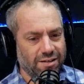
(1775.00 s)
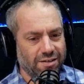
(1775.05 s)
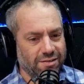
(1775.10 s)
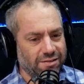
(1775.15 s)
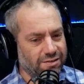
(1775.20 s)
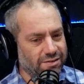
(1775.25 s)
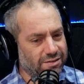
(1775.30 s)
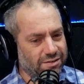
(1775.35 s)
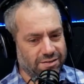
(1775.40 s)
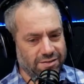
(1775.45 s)

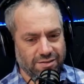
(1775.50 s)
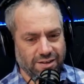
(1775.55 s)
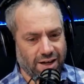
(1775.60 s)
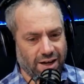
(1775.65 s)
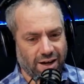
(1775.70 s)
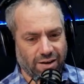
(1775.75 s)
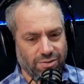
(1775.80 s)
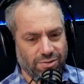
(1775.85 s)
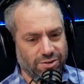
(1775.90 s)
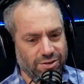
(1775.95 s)
the
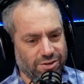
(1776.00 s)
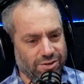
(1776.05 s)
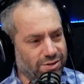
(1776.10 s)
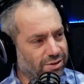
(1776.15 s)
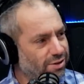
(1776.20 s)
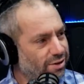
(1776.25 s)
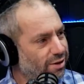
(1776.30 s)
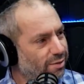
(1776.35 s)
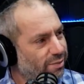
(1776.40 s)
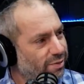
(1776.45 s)
house is not
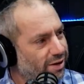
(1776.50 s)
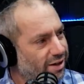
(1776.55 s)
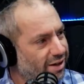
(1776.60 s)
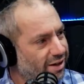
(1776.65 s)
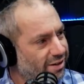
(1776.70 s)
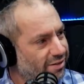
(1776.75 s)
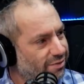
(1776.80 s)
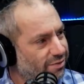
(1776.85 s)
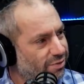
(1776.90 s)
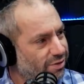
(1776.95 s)
going to be
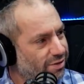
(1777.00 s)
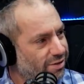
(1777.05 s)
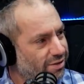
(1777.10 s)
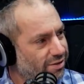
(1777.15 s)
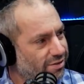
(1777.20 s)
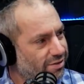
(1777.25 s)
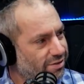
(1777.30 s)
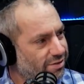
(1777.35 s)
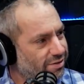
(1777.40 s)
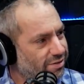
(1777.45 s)
clean for
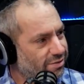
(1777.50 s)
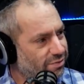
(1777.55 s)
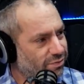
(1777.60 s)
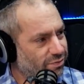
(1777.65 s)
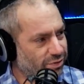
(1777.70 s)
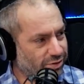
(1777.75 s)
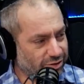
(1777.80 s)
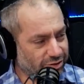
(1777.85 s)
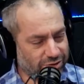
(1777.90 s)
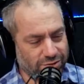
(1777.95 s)

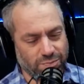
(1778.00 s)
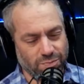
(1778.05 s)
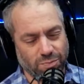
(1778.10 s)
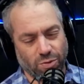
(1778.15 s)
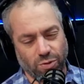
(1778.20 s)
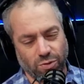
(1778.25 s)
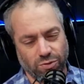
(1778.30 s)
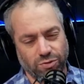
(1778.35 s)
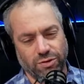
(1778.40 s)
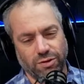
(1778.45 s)
this
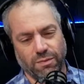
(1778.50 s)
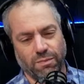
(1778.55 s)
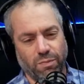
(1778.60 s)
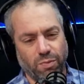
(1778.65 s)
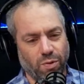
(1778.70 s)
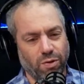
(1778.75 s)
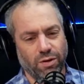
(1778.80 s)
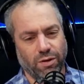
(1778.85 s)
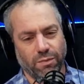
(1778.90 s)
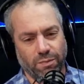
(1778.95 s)
most
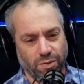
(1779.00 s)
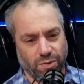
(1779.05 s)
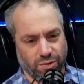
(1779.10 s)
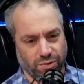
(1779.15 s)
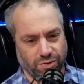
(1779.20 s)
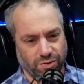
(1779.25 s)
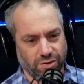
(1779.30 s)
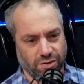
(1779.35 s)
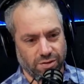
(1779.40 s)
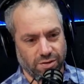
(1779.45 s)
important
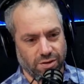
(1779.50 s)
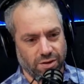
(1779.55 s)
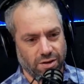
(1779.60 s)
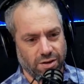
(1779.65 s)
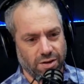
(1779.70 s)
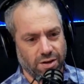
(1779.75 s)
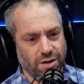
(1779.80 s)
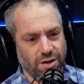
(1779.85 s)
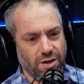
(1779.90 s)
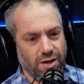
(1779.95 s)
person.
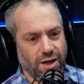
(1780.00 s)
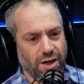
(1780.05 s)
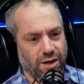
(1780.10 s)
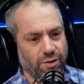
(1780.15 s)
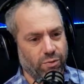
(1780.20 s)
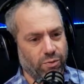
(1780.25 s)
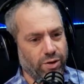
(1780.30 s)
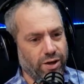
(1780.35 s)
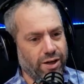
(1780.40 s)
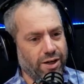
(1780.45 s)

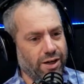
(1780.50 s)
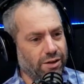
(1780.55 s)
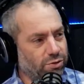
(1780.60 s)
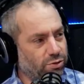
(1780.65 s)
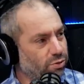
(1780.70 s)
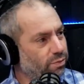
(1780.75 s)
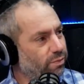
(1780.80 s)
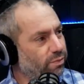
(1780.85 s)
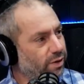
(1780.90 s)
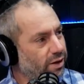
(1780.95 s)
And we get
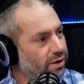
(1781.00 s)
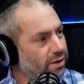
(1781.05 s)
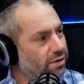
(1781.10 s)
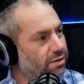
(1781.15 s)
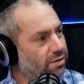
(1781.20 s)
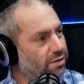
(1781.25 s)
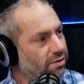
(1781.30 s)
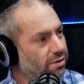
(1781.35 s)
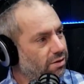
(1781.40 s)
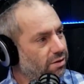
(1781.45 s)
to
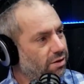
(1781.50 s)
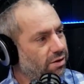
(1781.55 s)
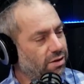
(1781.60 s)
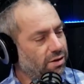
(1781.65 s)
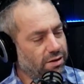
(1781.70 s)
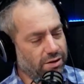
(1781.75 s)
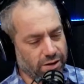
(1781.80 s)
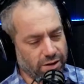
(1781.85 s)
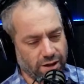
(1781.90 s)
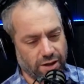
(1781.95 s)
meet
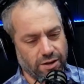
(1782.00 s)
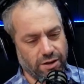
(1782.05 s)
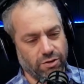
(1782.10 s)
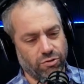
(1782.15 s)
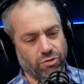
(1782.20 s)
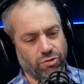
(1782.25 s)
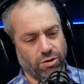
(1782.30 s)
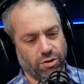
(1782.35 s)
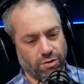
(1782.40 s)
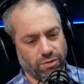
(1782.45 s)
the
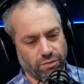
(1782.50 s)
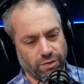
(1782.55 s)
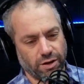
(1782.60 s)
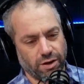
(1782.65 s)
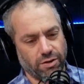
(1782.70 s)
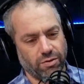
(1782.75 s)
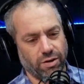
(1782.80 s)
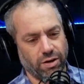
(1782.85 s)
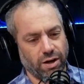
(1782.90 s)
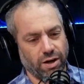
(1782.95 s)
energy of the
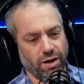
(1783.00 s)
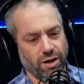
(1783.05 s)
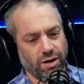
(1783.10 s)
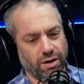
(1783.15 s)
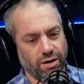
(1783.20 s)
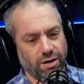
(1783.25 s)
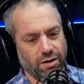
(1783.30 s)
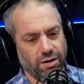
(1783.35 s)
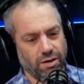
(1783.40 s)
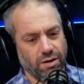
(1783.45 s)

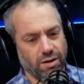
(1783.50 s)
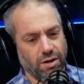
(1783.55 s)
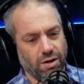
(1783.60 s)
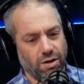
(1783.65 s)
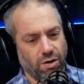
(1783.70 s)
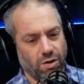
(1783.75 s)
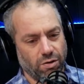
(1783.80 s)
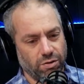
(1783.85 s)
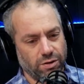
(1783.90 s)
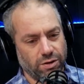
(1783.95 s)
Creator
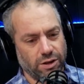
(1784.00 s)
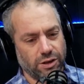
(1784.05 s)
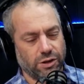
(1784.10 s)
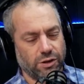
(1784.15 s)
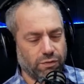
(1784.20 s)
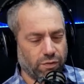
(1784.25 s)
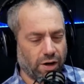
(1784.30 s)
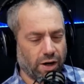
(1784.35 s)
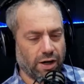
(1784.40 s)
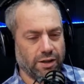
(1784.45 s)
on this
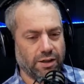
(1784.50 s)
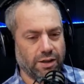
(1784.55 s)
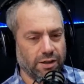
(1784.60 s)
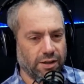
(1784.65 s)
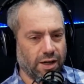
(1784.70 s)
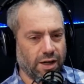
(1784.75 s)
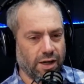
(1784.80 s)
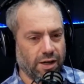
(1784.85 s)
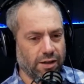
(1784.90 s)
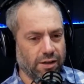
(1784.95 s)
Friday
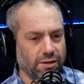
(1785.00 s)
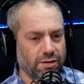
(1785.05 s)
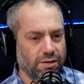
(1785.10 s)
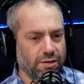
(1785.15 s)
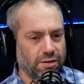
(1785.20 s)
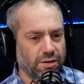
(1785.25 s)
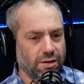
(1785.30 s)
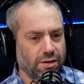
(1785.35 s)
night,